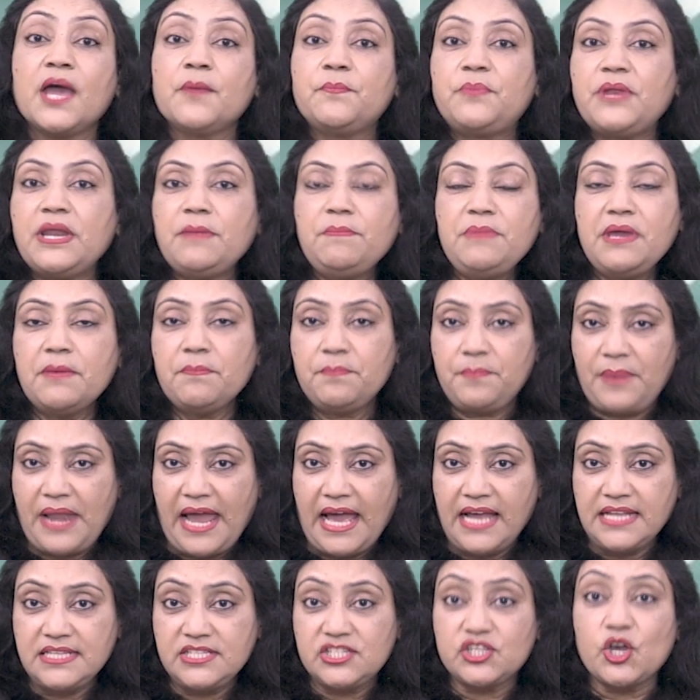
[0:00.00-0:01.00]
Premium
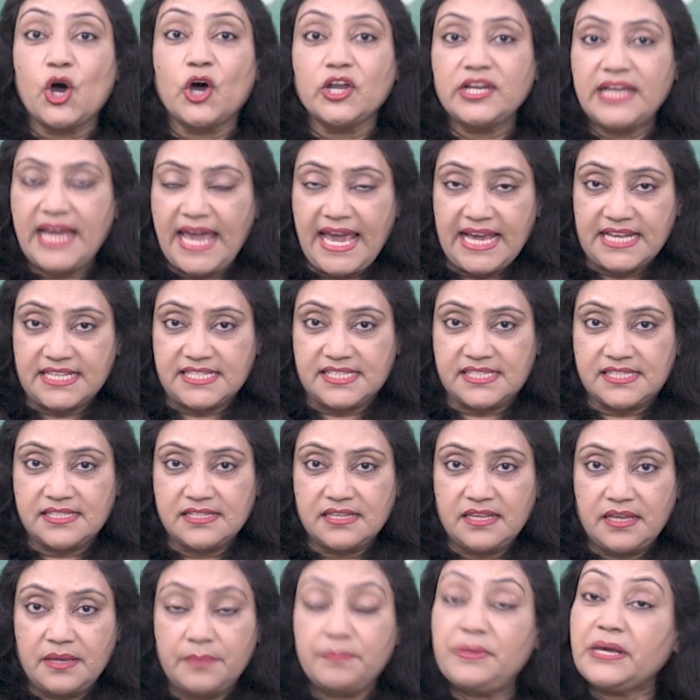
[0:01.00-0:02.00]
plans on X
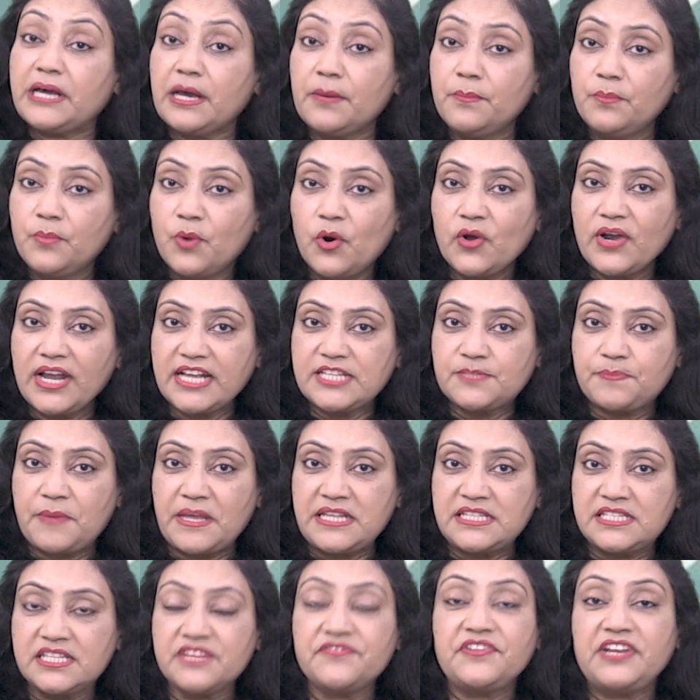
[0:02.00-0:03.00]
become more
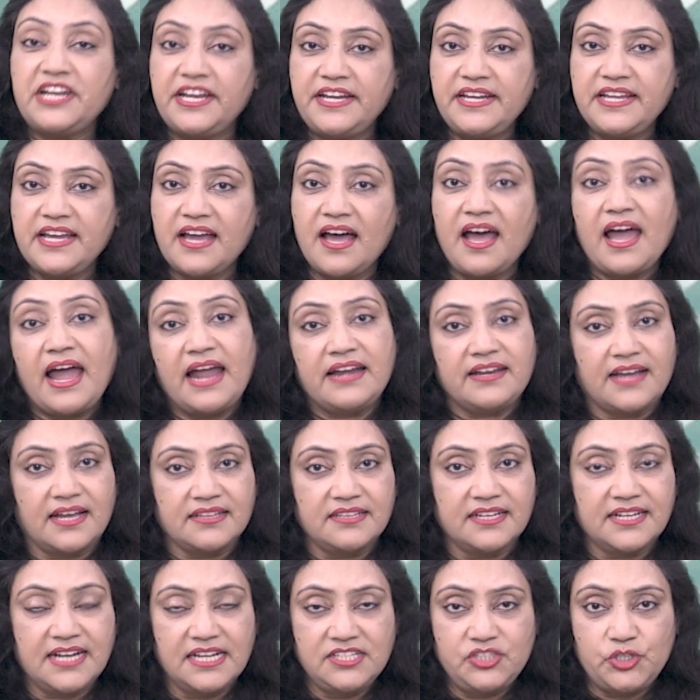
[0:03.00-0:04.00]
expensive in India and
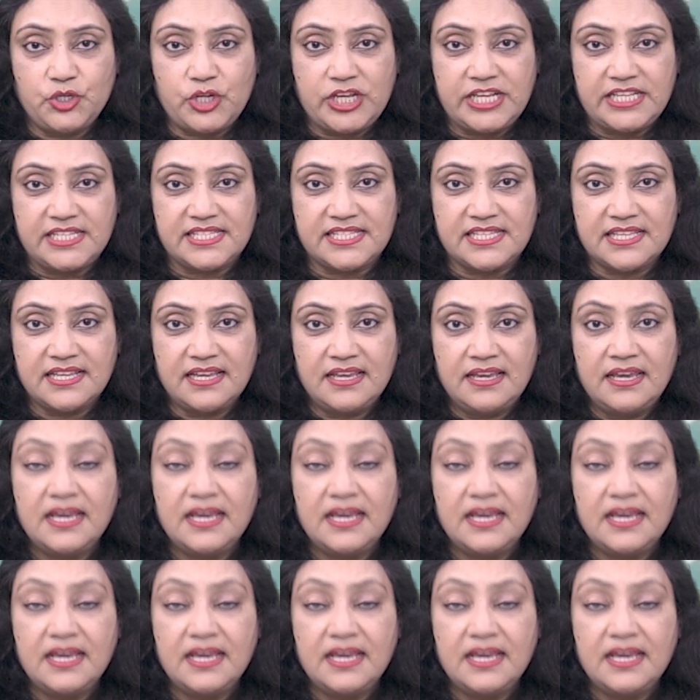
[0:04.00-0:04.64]
other countries.